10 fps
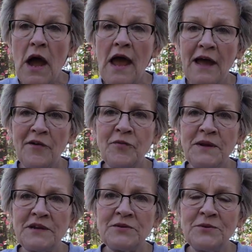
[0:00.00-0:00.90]
As we
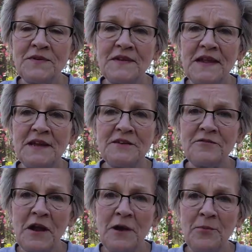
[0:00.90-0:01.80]
get towards the end of
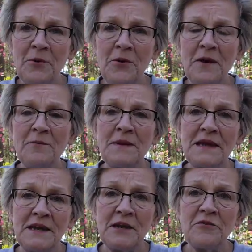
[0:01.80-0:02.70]
April and
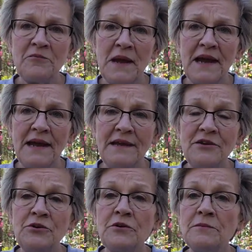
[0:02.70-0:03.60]
beginning of May,
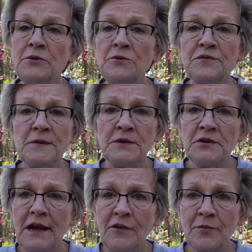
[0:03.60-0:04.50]
you can move some of your
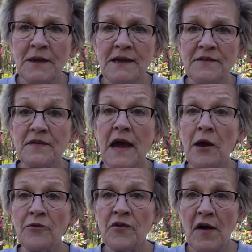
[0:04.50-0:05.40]
houseplants
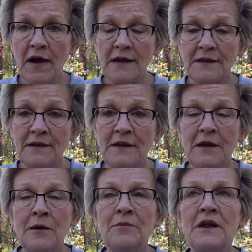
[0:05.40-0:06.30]
outside.
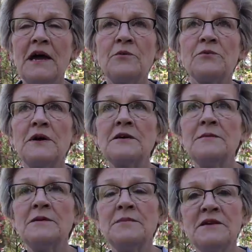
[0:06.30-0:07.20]
But I would
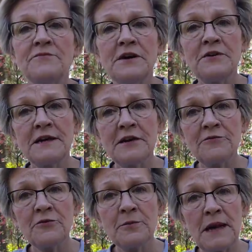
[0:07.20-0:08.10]
recommend being very
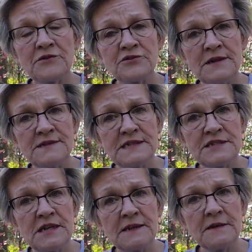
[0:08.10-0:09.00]
careful about
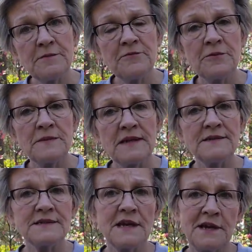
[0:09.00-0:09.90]
transitioning them from the
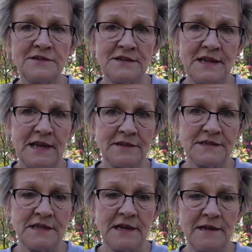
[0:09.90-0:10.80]
inside to the
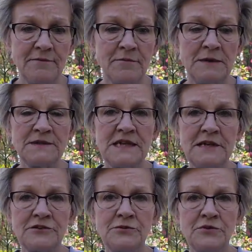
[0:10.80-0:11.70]
outside. Maybe
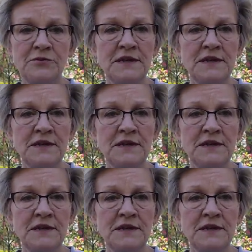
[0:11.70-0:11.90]
take 2 or 3